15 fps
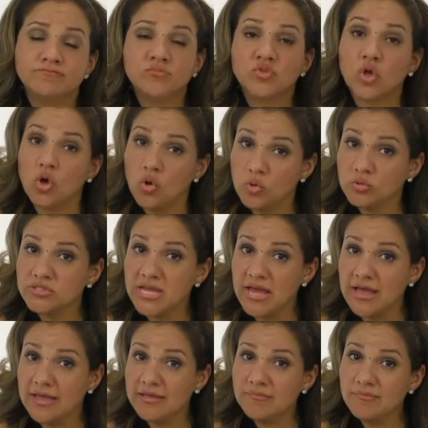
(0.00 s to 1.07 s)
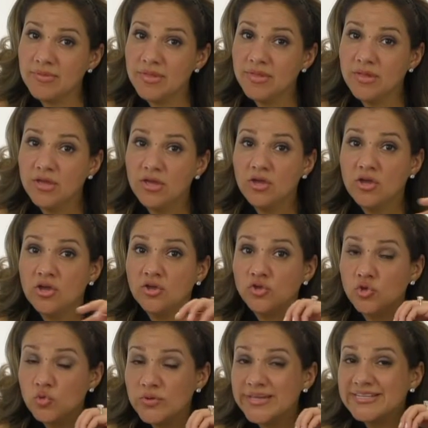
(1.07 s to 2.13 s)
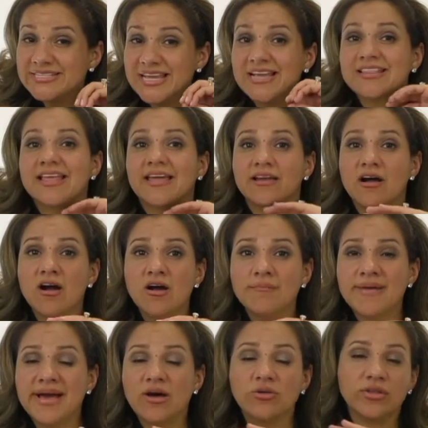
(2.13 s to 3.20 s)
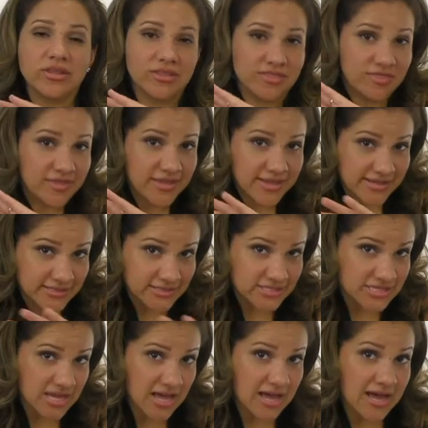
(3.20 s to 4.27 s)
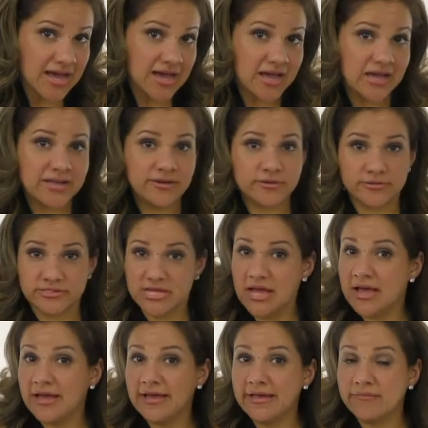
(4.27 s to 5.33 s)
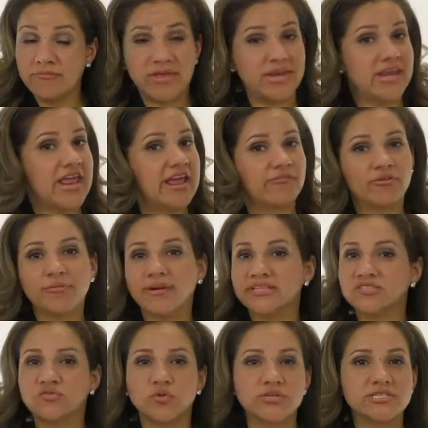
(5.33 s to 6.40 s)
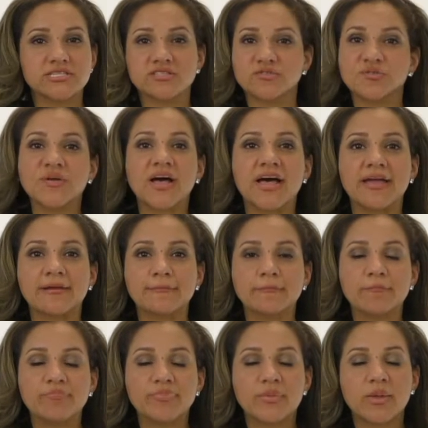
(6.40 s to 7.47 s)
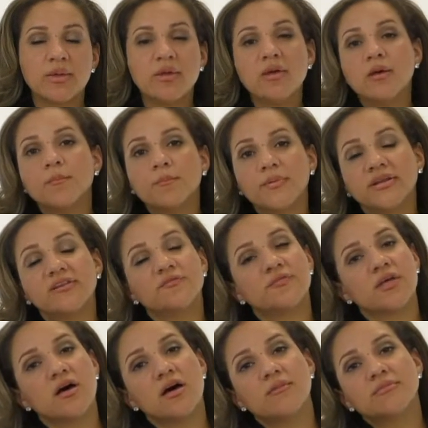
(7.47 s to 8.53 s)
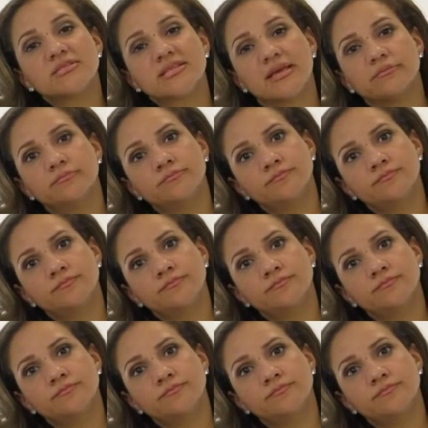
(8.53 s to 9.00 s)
the whole time, you can take that hum out the entire time and everybody's voice is fine. But if the hum is like